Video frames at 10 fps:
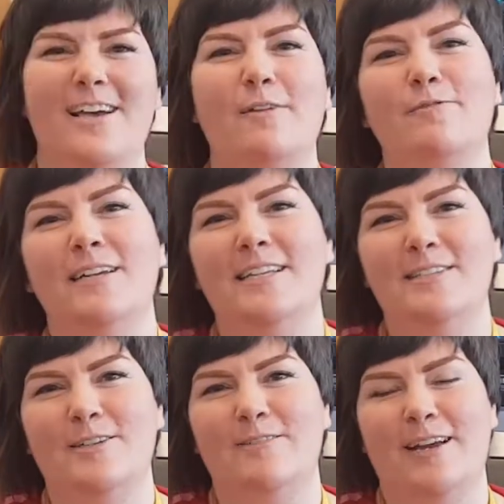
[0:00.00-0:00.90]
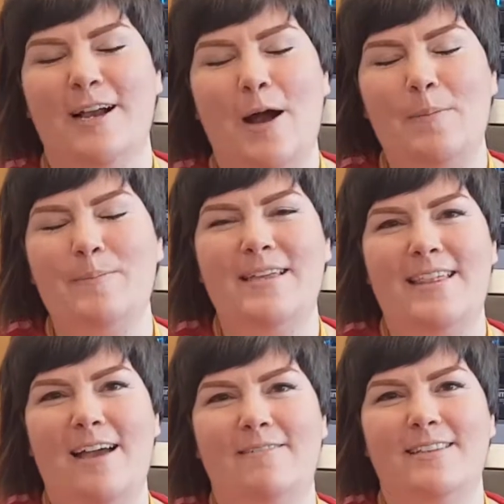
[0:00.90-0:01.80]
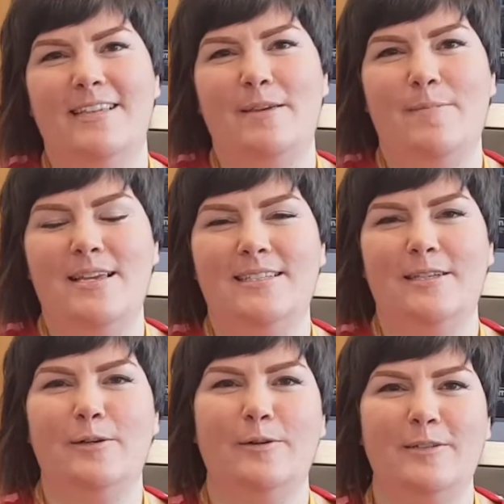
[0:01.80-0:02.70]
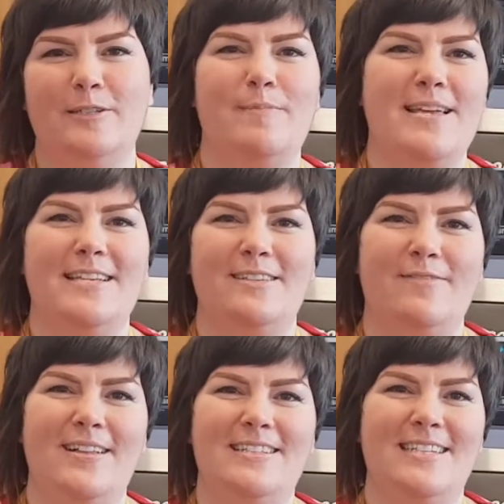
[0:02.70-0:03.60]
I'm really sorry I can't be there at the amazing Cornish Makers event